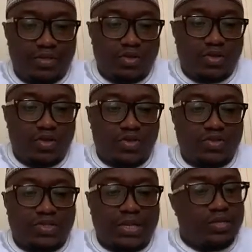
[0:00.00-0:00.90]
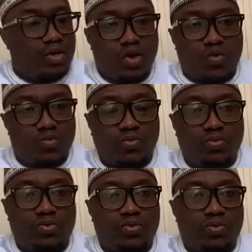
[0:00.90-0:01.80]
also said no,
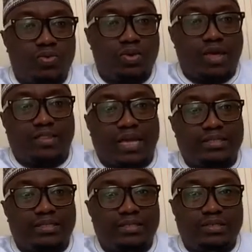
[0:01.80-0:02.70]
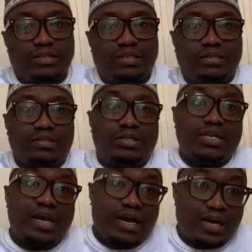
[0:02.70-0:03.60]
that the
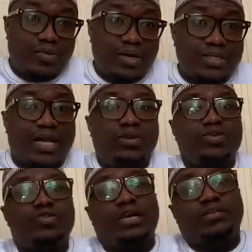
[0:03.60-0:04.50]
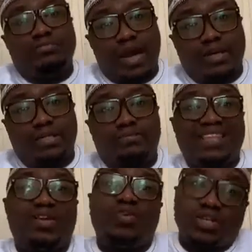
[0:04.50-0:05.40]
younger ones can also get married, but
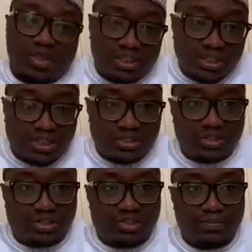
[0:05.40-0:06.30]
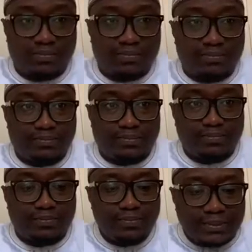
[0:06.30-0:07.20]
then with conditions.
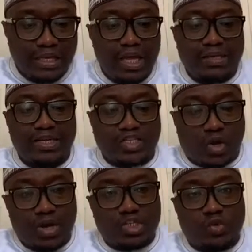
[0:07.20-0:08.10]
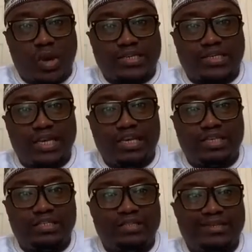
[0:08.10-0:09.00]
The scholars who are
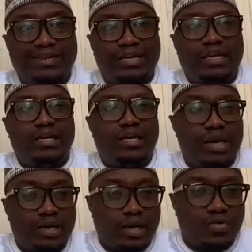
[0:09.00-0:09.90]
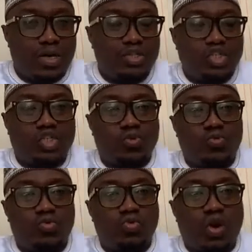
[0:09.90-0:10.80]
saying younger ones
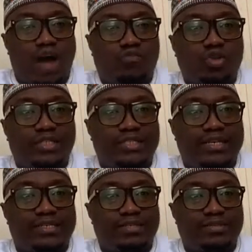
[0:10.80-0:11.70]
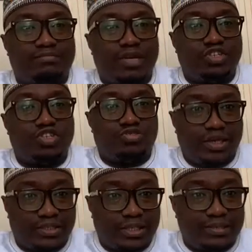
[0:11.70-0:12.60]
who have not yet
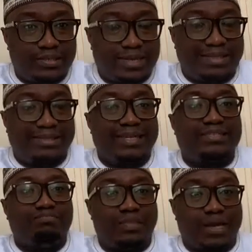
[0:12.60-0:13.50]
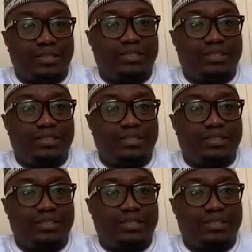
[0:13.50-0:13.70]
menstruated can get married,